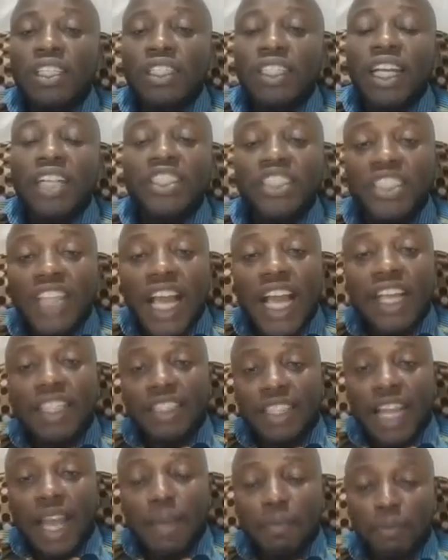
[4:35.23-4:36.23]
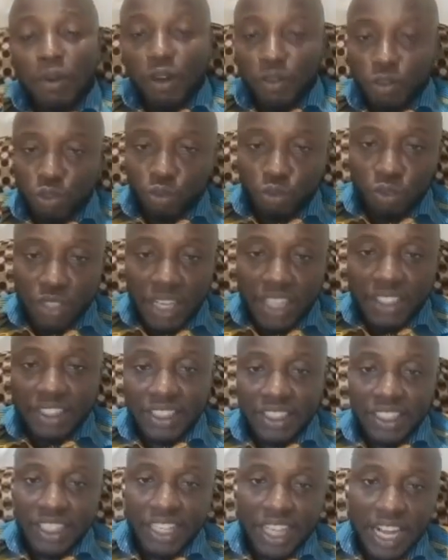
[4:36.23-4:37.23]
the shy type of student
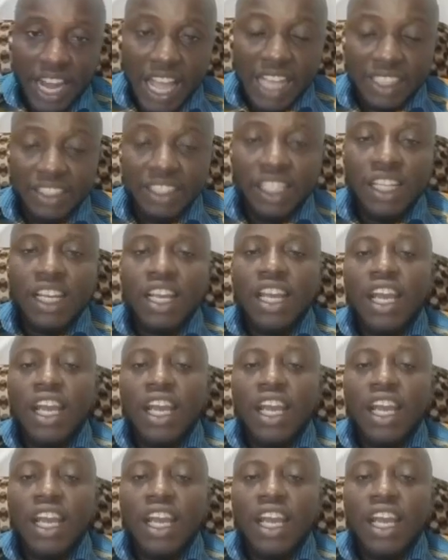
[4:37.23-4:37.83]
in class,